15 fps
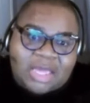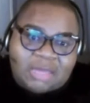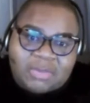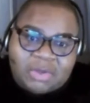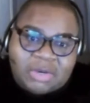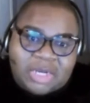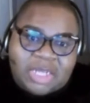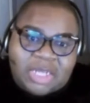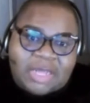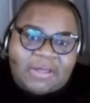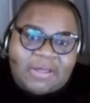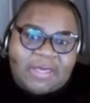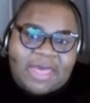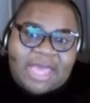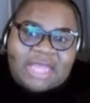community.
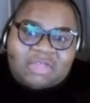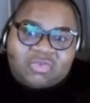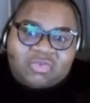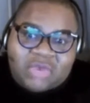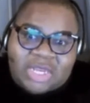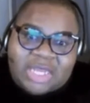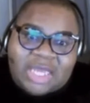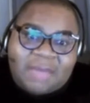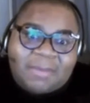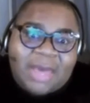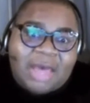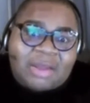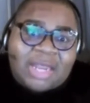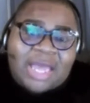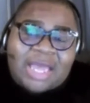It's really
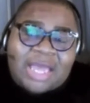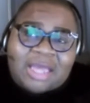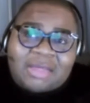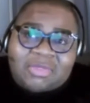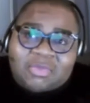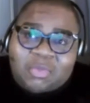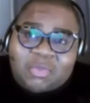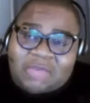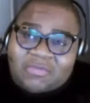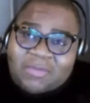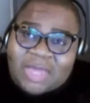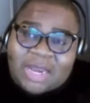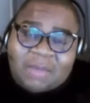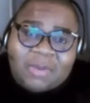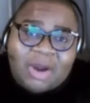about, like,
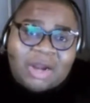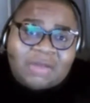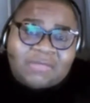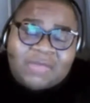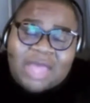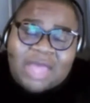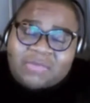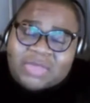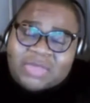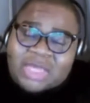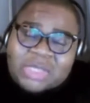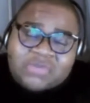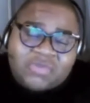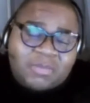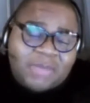we've been a part of
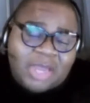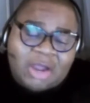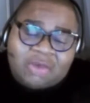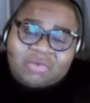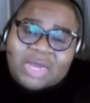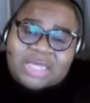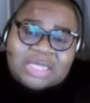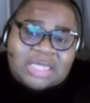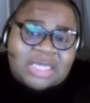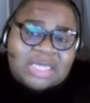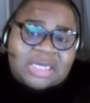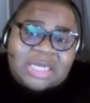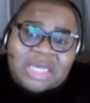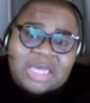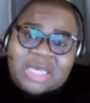conversations from Bayard
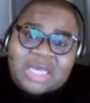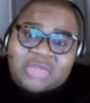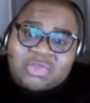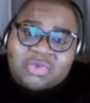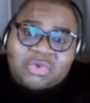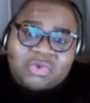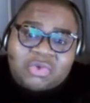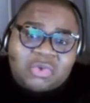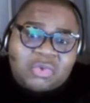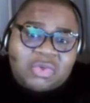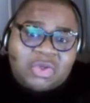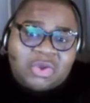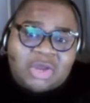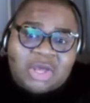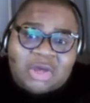Rustin
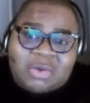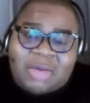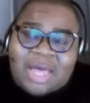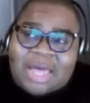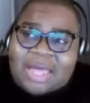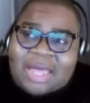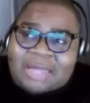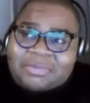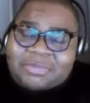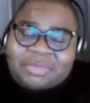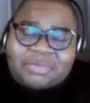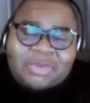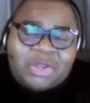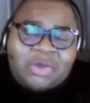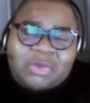to,
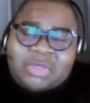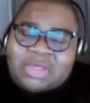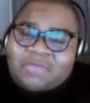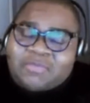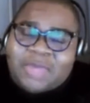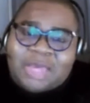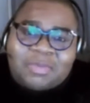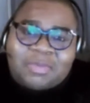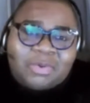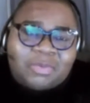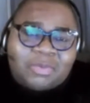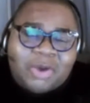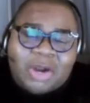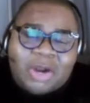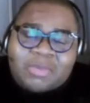loads of
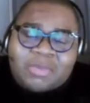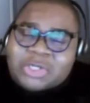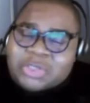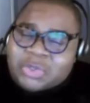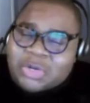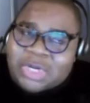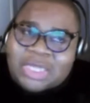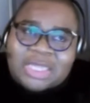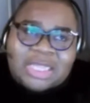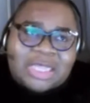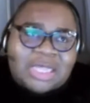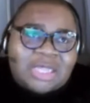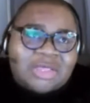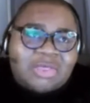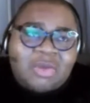people, Barbara Jordan,
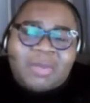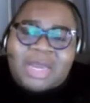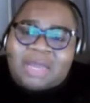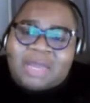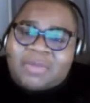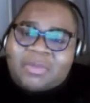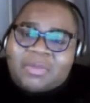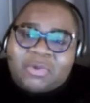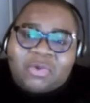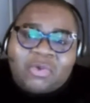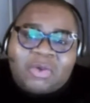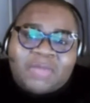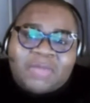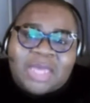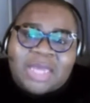to so many people
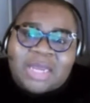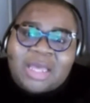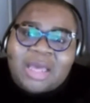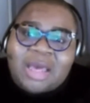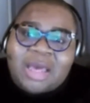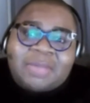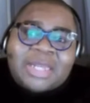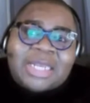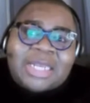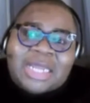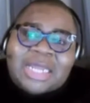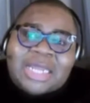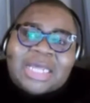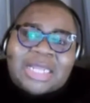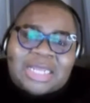who have been
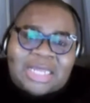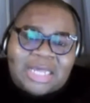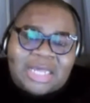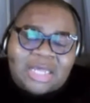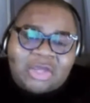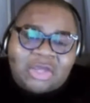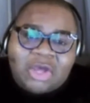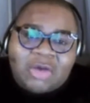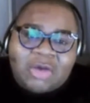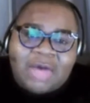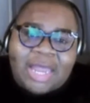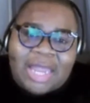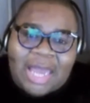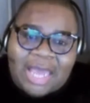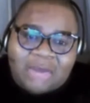politically,
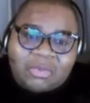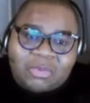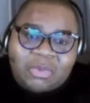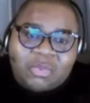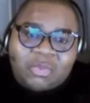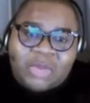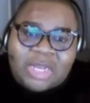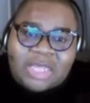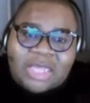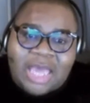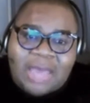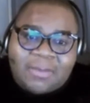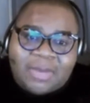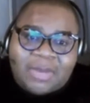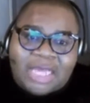aligned with what is
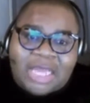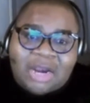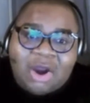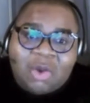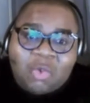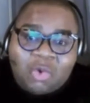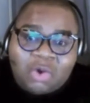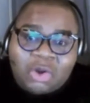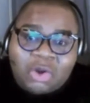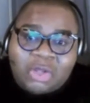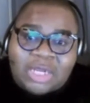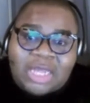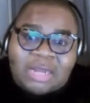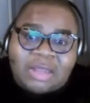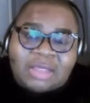happening in our
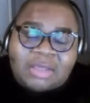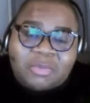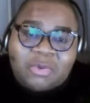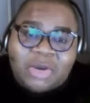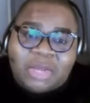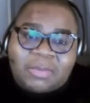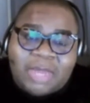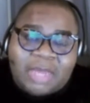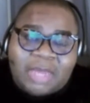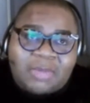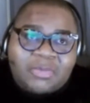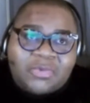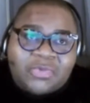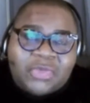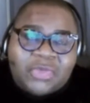world and supporting Black
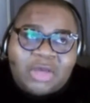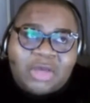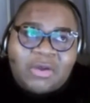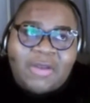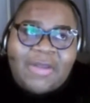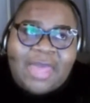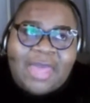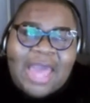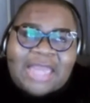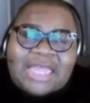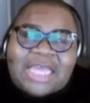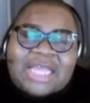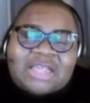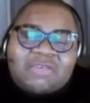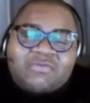people. So I
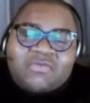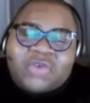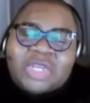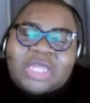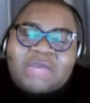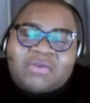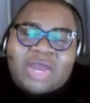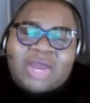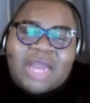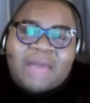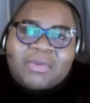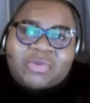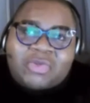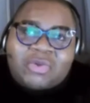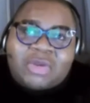think it's a really great
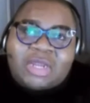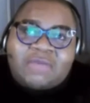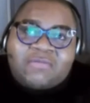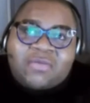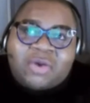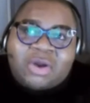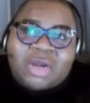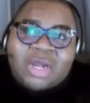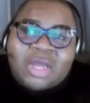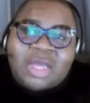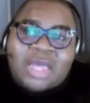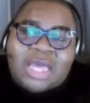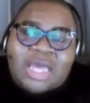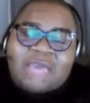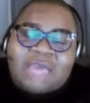opportunity for
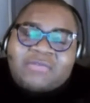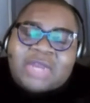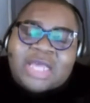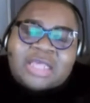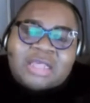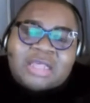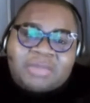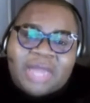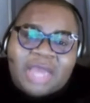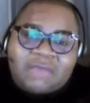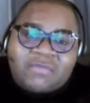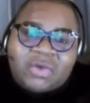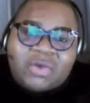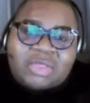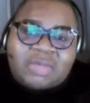even us as
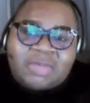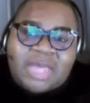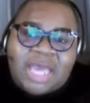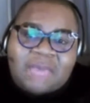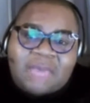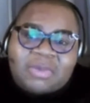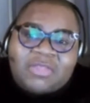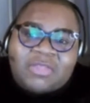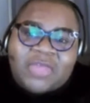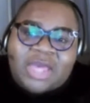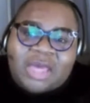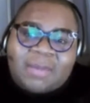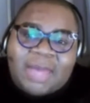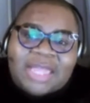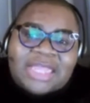Black folk to be able to
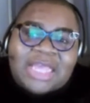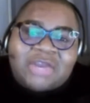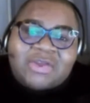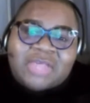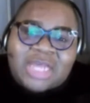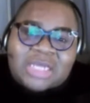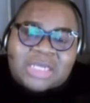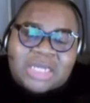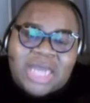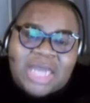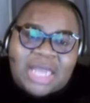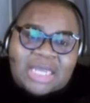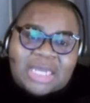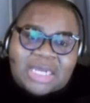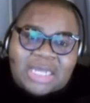think about the
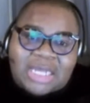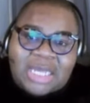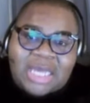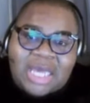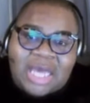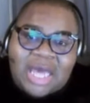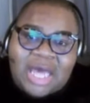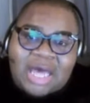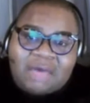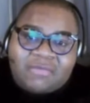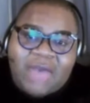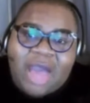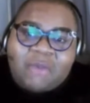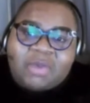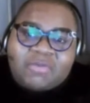intersectionality
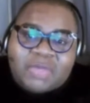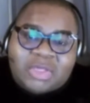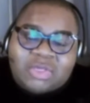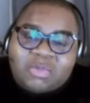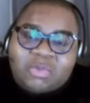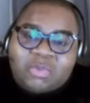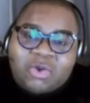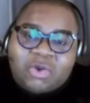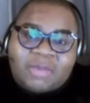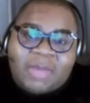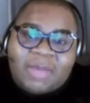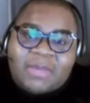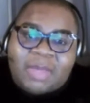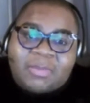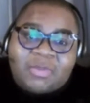of how we've been supported
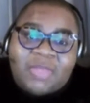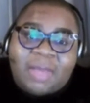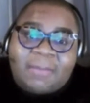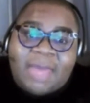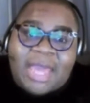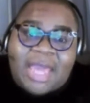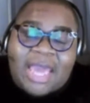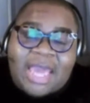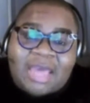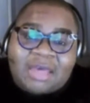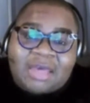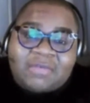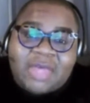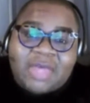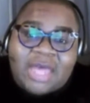by people that may have